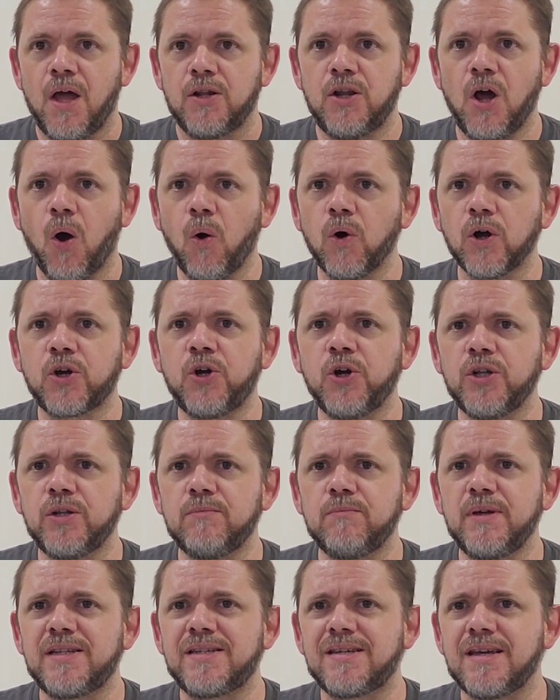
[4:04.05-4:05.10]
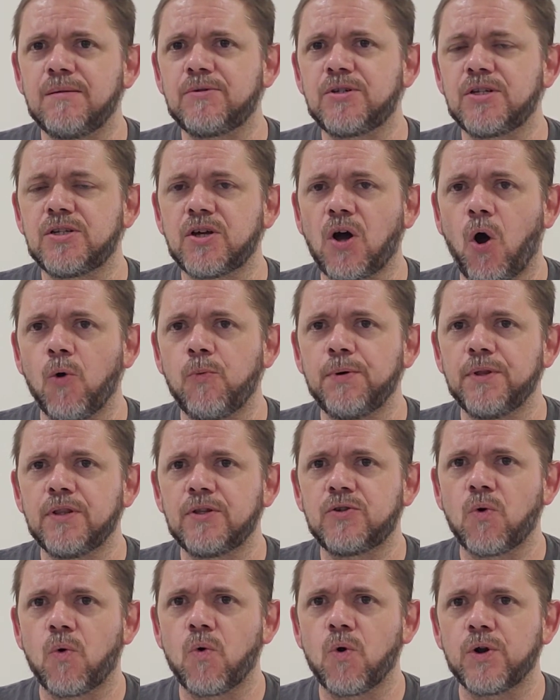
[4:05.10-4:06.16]
Noah couldn't be tempted to open the
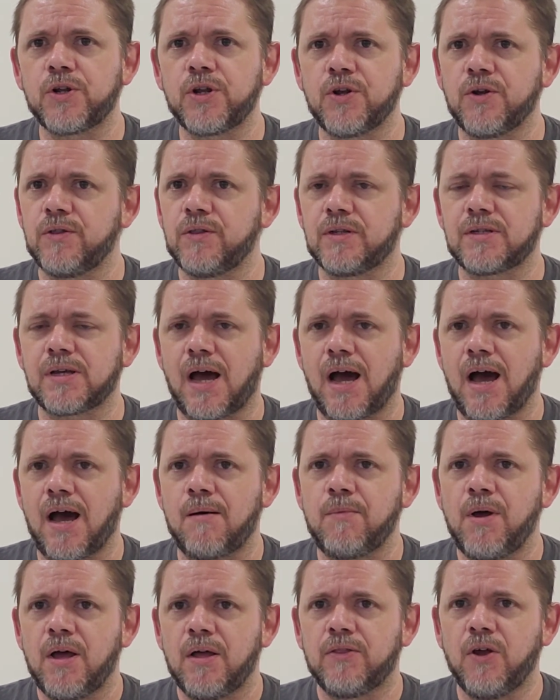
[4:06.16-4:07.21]
door during the time,